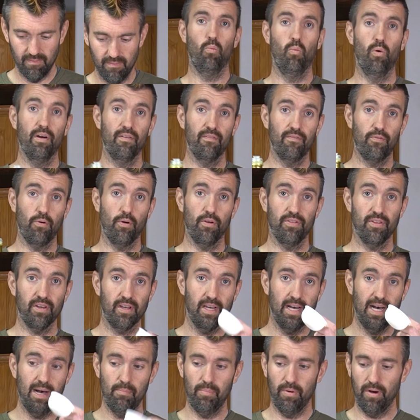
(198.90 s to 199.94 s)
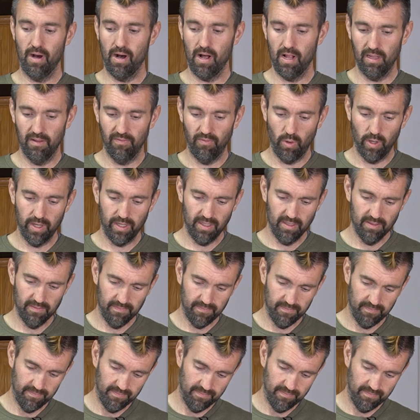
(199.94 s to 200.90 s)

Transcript: 1/4 a cup olive oil.